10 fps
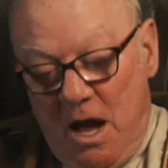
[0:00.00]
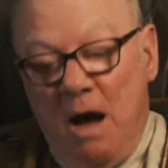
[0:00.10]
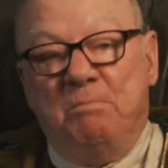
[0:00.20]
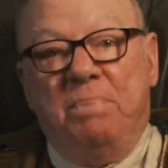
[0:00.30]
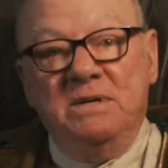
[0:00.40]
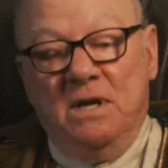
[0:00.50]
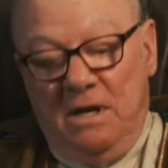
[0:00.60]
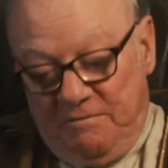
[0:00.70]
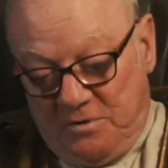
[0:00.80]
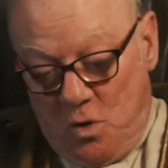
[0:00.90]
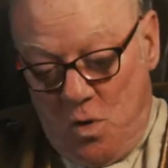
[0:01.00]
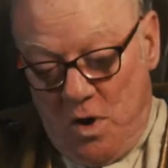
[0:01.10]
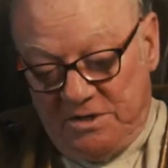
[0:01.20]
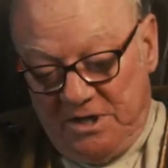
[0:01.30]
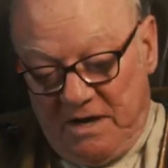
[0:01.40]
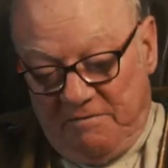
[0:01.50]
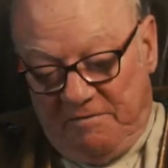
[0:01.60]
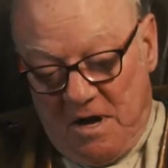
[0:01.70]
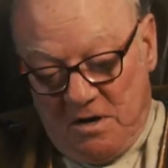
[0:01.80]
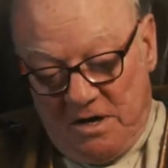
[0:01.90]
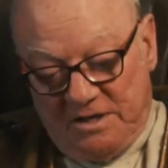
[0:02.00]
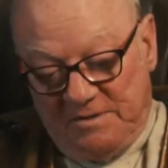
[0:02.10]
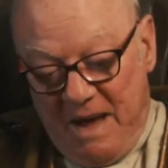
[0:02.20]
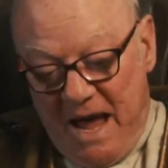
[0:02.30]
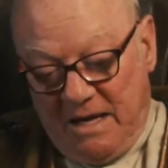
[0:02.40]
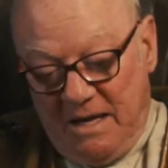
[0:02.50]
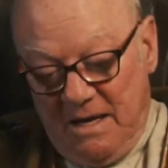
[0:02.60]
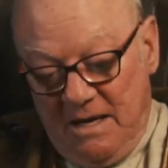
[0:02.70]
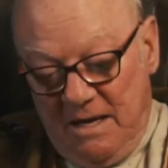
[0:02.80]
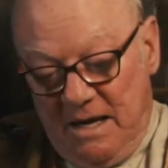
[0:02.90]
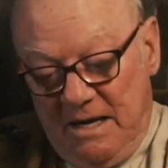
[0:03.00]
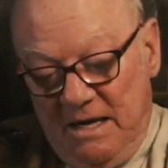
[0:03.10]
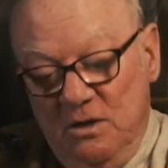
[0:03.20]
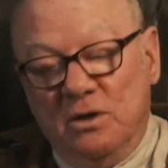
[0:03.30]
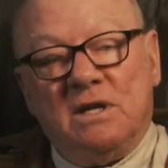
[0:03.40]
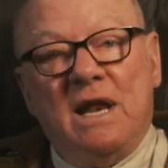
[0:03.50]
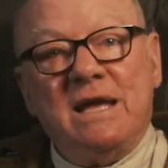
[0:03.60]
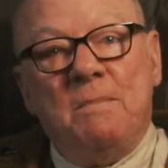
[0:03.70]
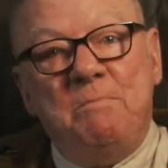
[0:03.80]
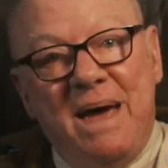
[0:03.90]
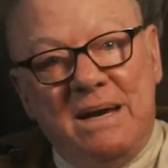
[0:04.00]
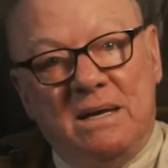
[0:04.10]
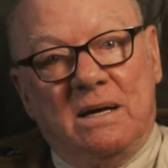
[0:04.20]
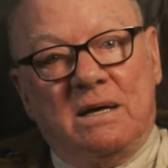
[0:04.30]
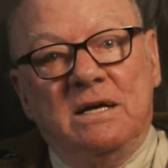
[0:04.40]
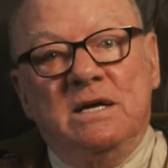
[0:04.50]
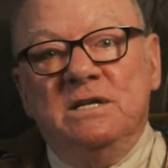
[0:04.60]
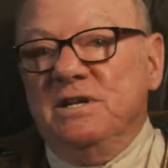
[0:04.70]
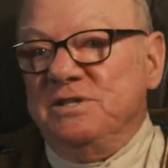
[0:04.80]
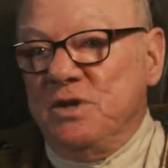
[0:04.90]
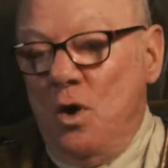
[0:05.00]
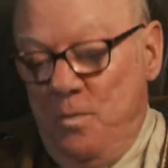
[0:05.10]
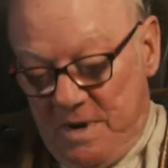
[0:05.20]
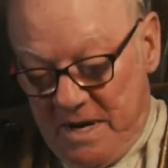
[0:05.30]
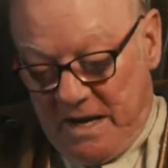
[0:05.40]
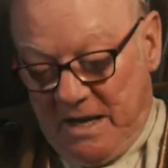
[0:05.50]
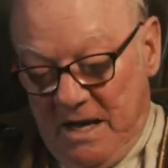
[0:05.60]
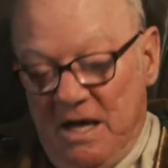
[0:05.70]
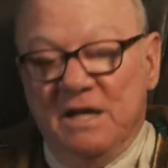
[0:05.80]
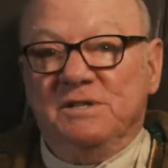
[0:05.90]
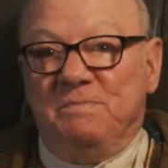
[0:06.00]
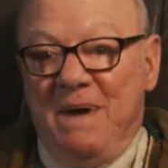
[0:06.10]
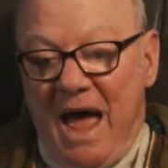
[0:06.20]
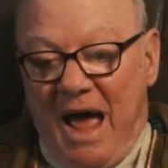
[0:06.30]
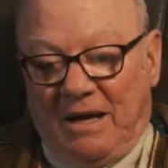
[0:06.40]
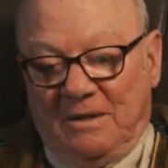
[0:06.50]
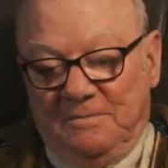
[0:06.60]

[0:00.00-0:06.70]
A bundle of toys he had flung on his back, and he looked like a peddler just opening his pack.